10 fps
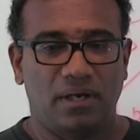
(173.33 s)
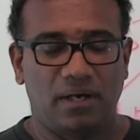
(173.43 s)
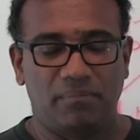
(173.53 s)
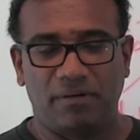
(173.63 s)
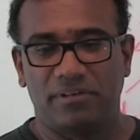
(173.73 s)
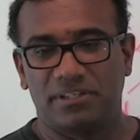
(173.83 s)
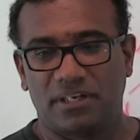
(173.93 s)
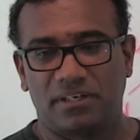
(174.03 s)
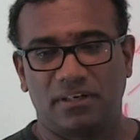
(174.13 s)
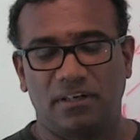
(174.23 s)
Maven
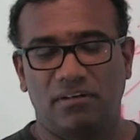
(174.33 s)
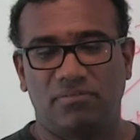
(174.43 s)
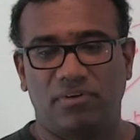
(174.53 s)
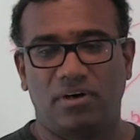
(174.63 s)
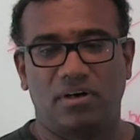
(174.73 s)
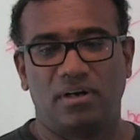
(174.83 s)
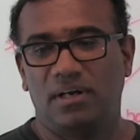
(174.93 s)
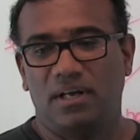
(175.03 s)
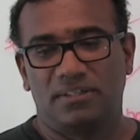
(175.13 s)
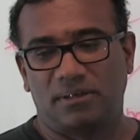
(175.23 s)
Central for
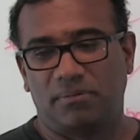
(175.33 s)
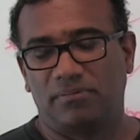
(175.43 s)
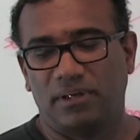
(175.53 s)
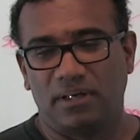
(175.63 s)
some of